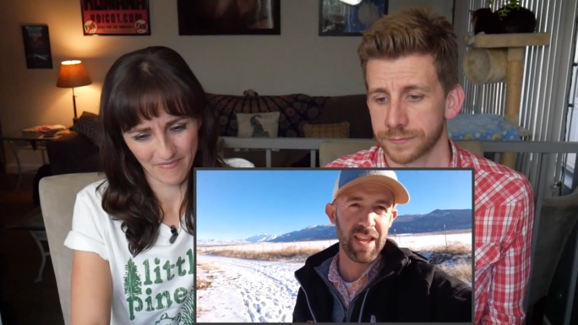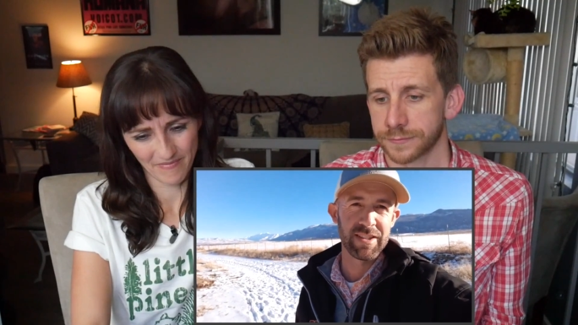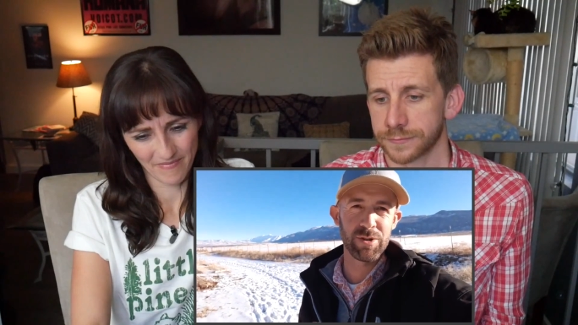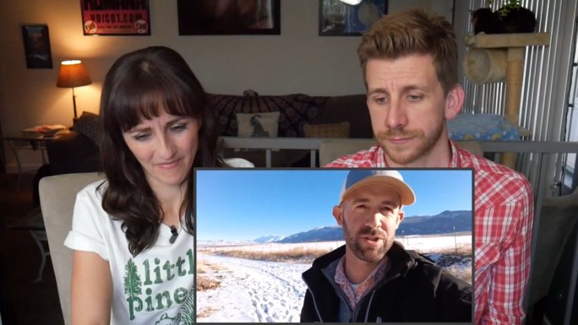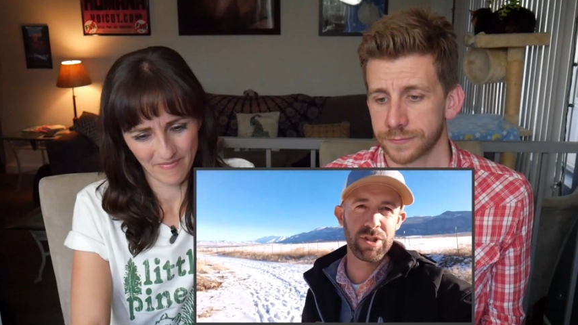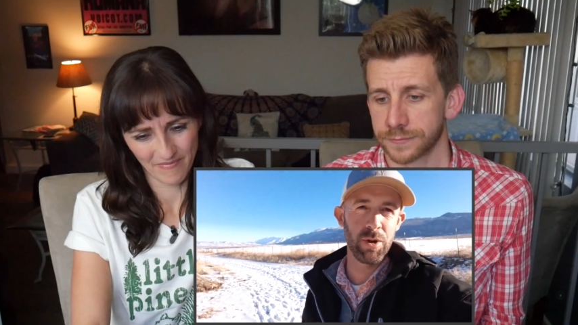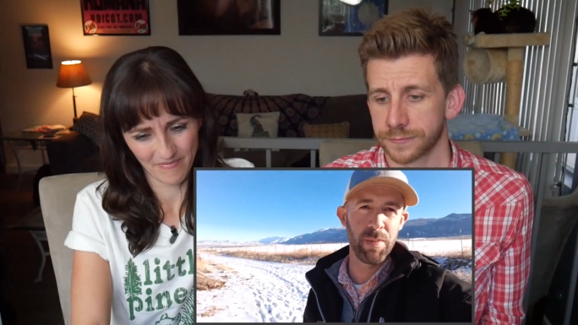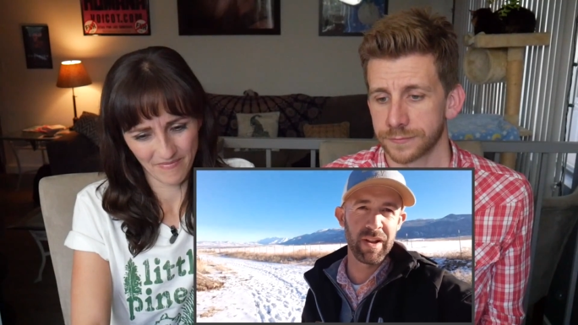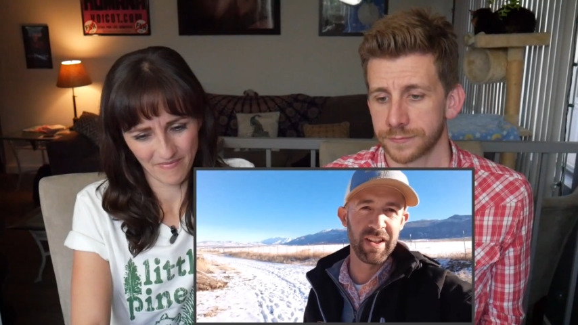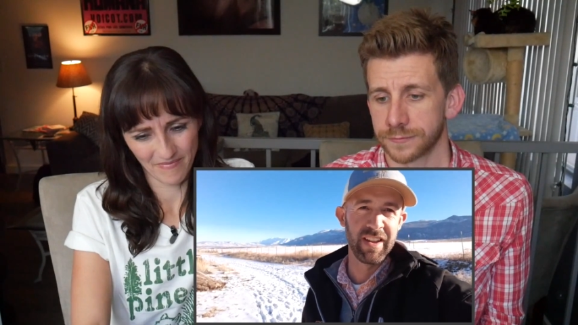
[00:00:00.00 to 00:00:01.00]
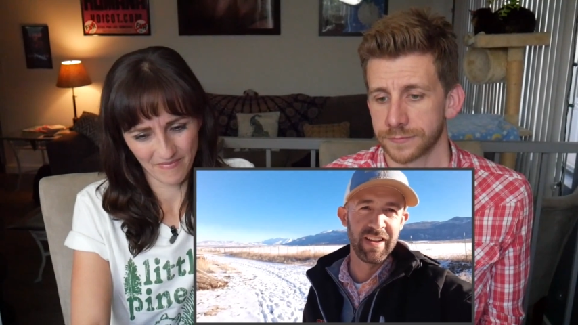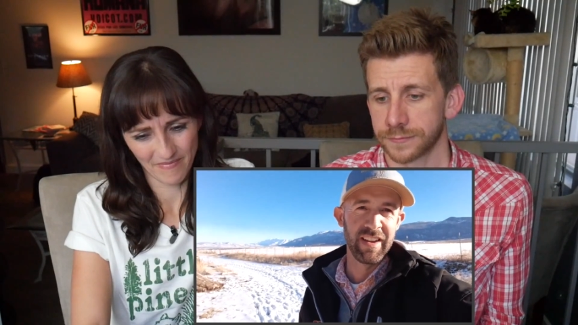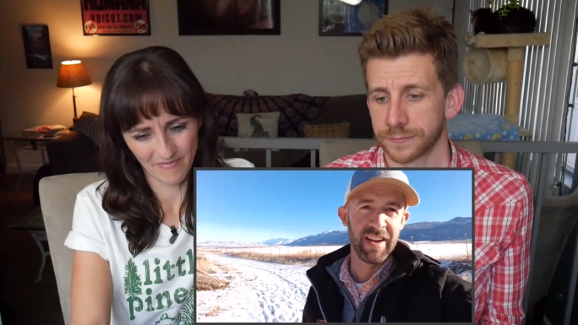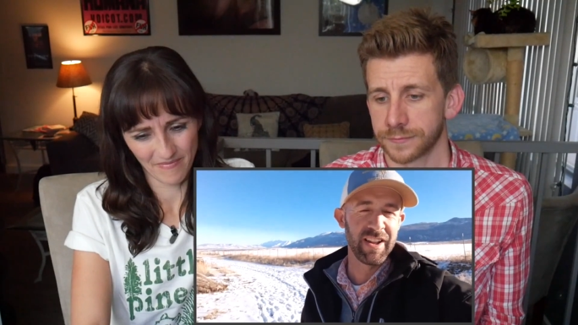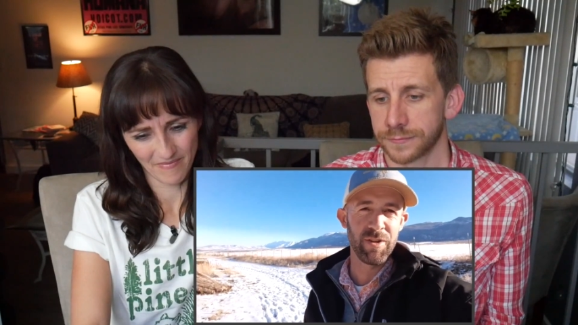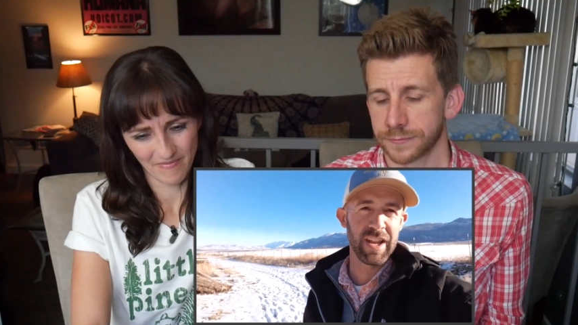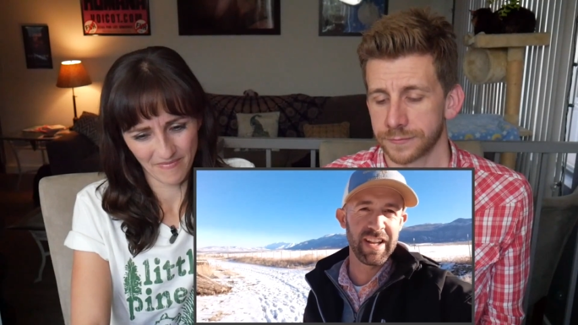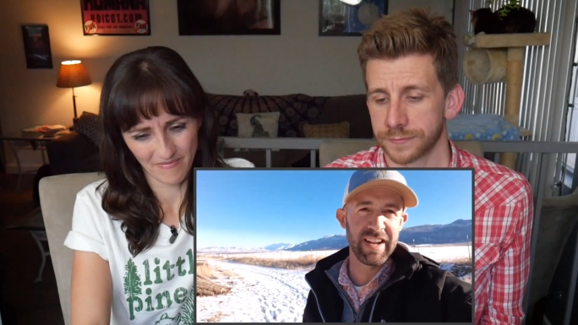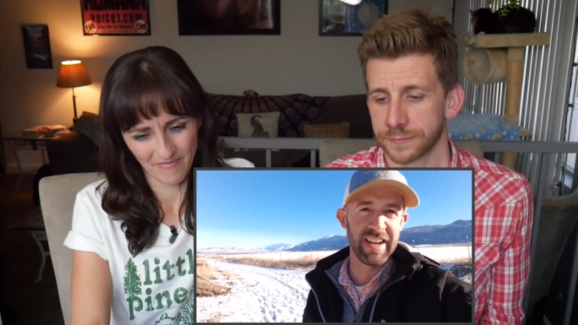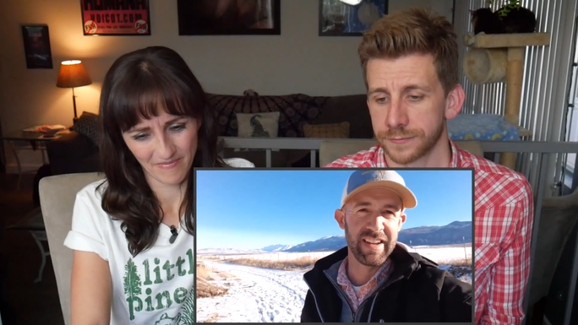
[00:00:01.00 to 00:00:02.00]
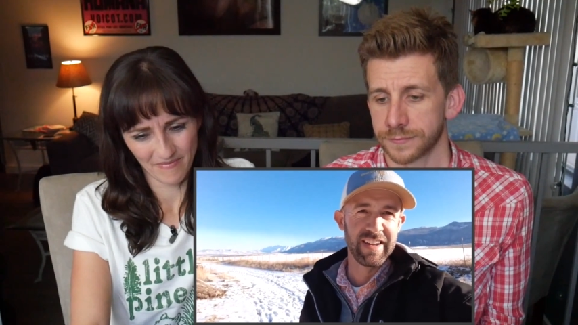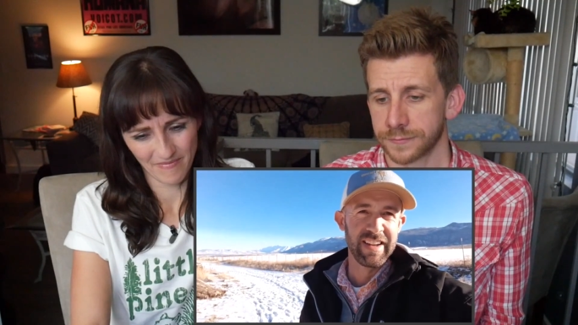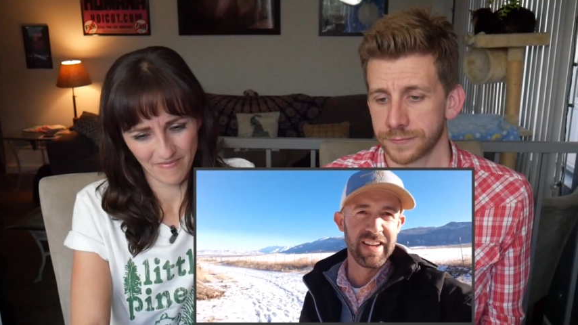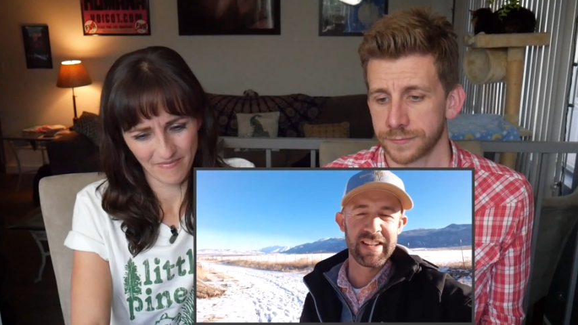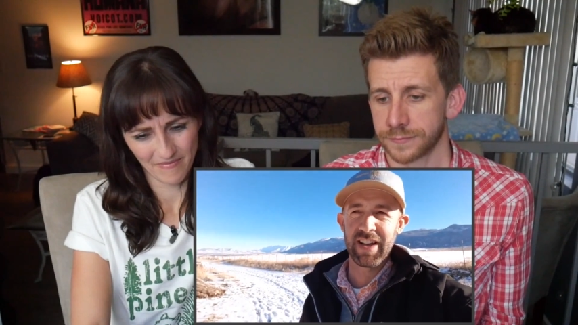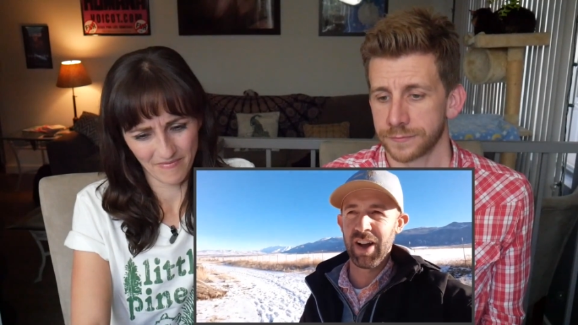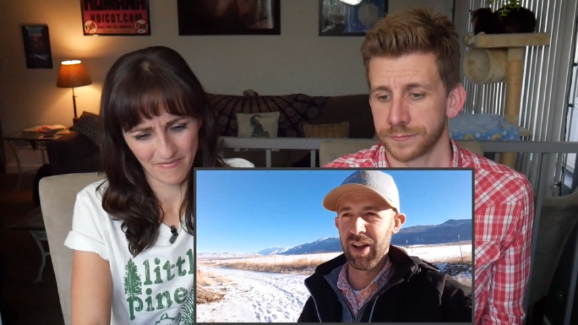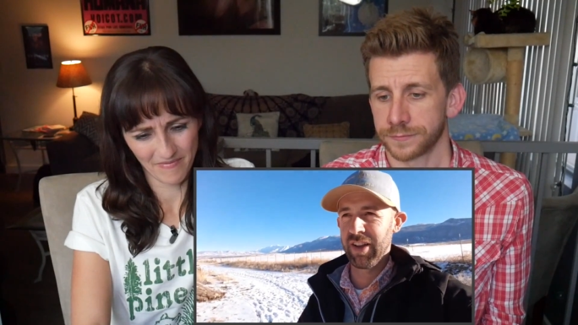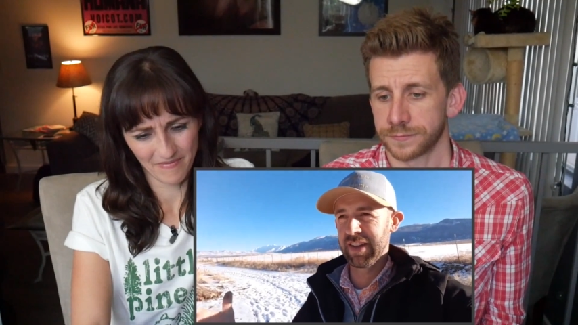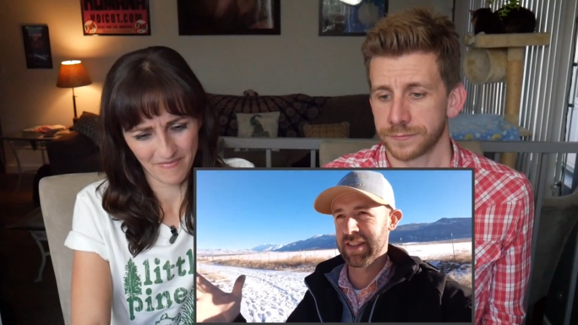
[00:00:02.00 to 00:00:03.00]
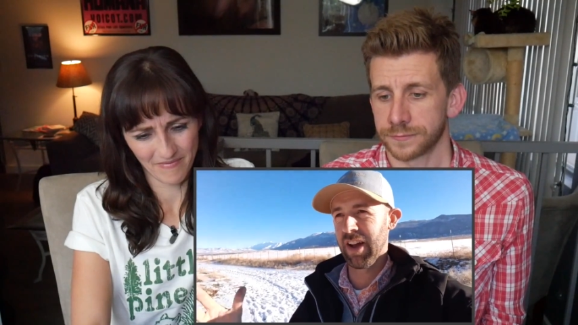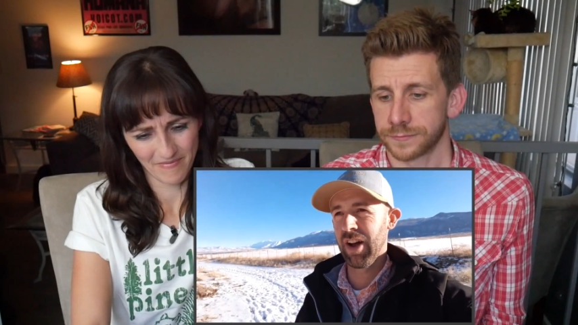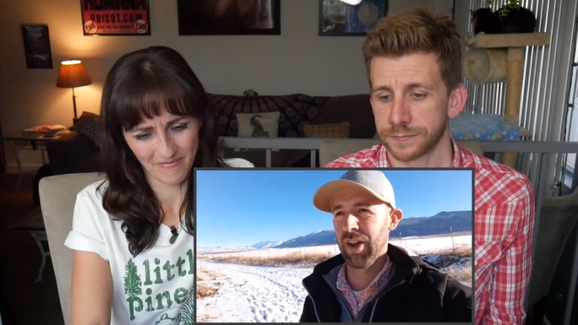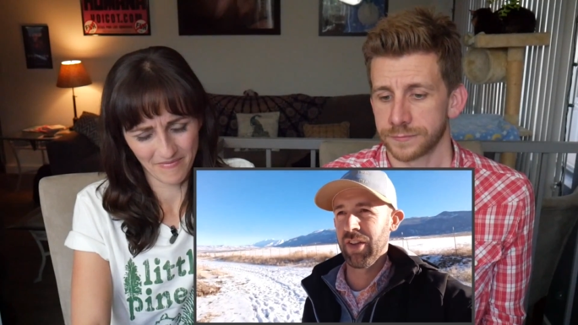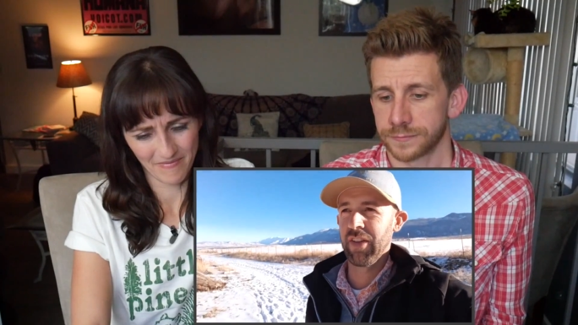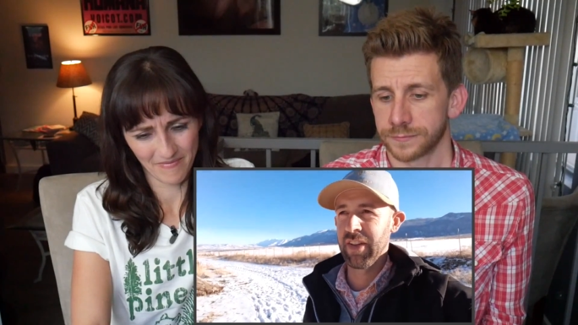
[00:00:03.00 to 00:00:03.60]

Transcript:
Speaker 1: So it's stupid. I don't get it. It's all, it's all,